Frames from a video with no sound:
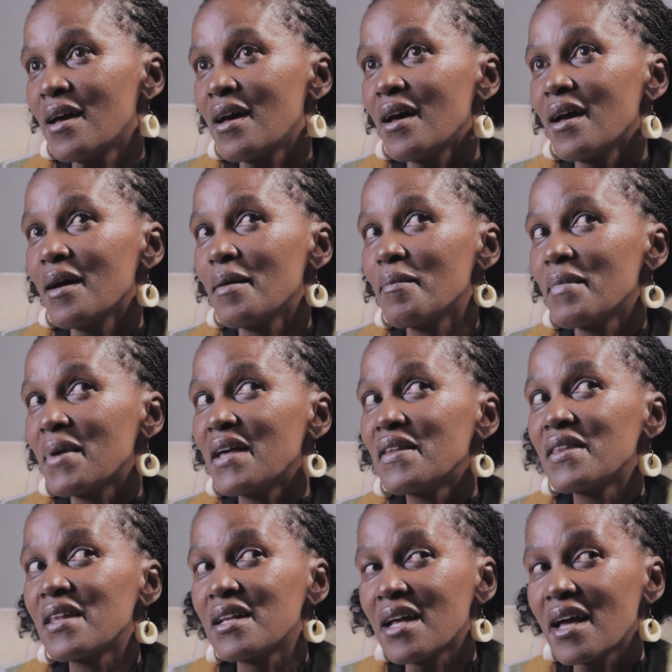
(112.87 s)

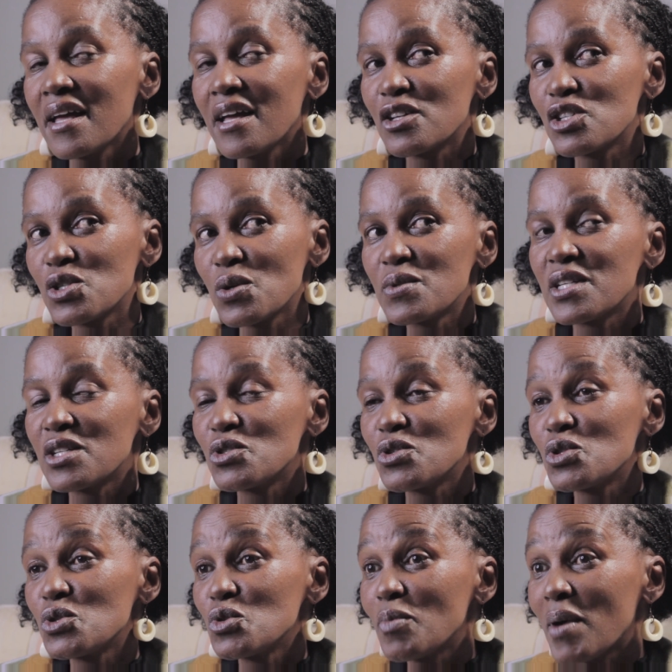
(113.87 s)
And then I had chosen to
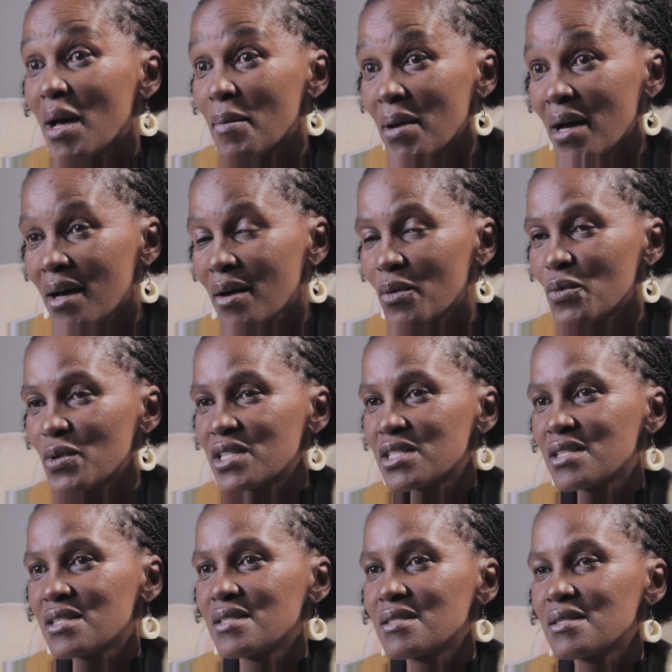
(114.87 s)
do Baba,
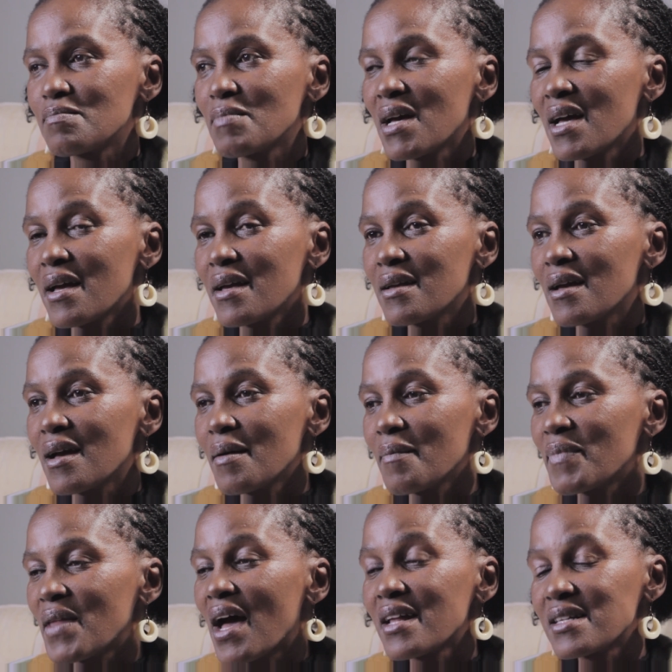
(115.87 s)
which is my
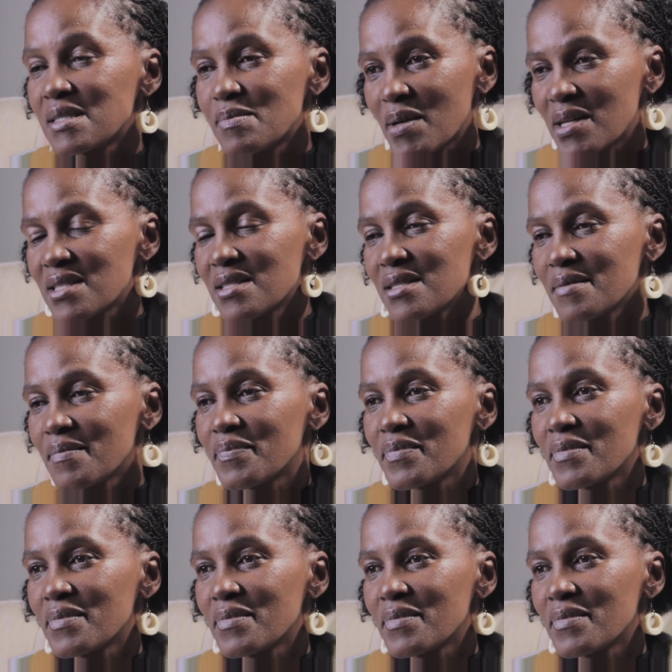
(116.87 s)
art space,